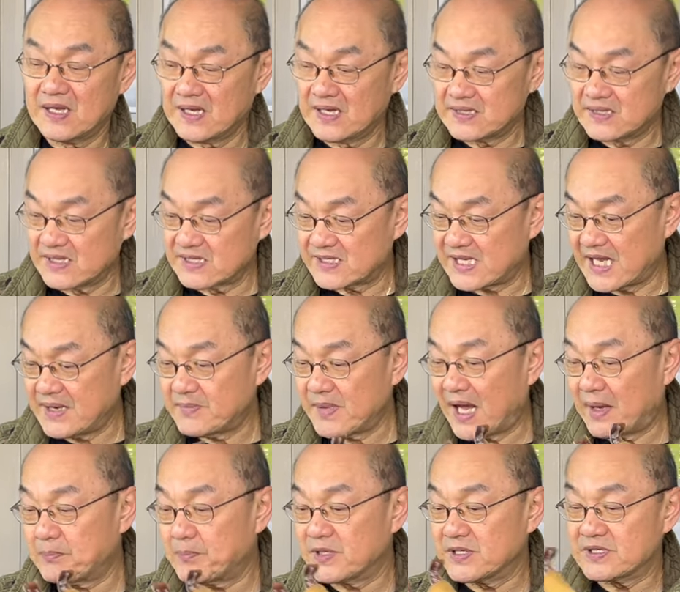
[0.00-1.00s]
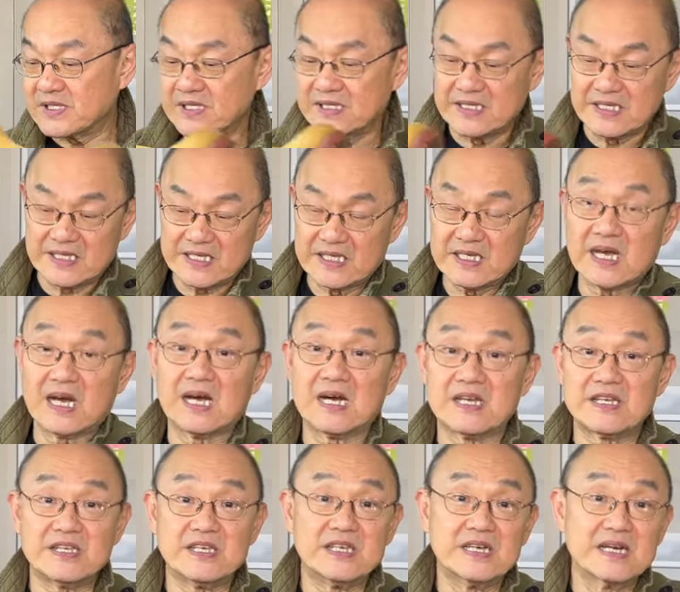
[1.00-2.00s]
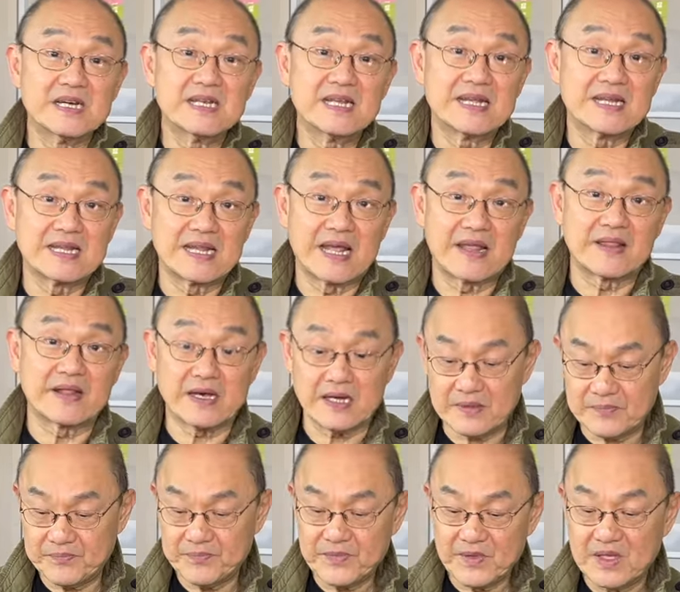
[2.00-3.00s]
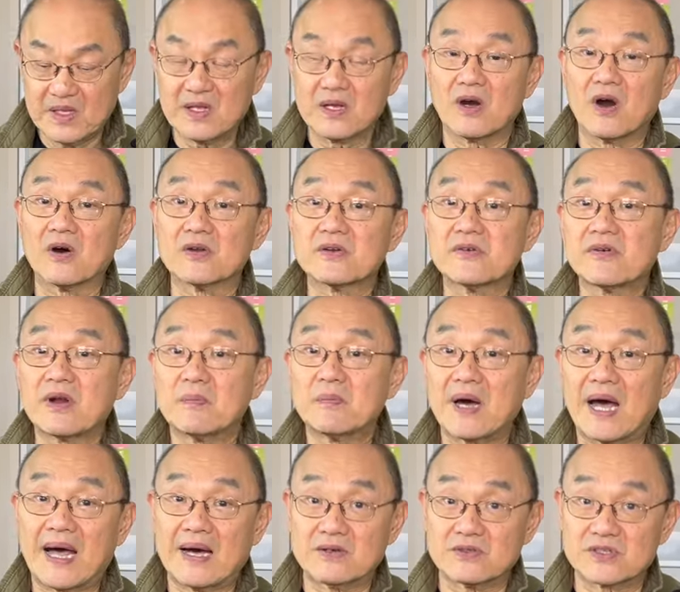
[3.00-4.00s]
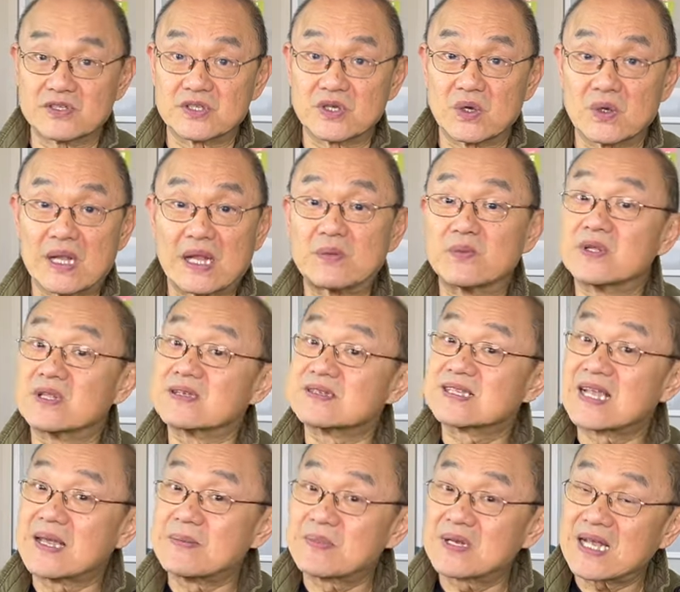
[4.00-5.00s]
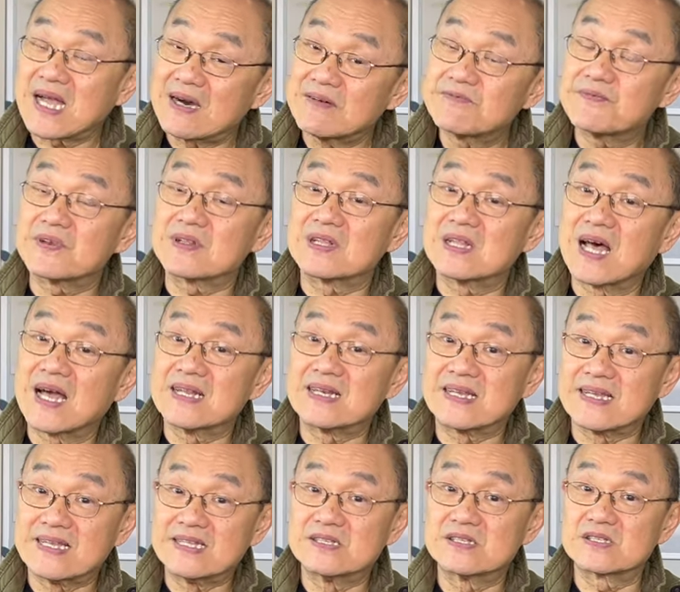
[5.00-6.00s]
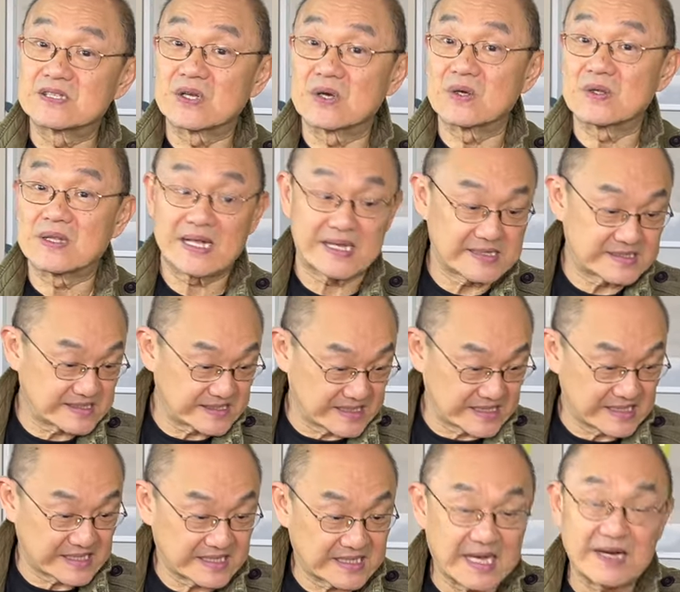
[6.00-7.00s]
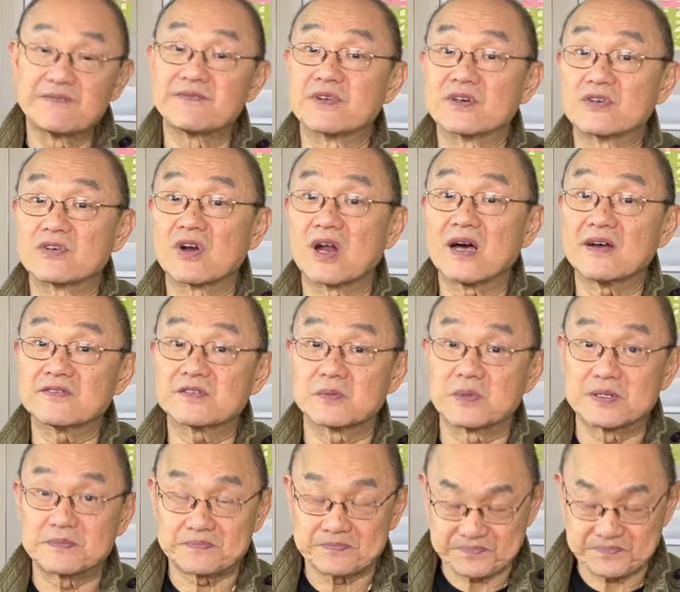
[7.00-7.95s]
The same uppers in the uh, Yearling leather, on a rubber outsole and with the same comfort liner insole as the Comfort Craftsman.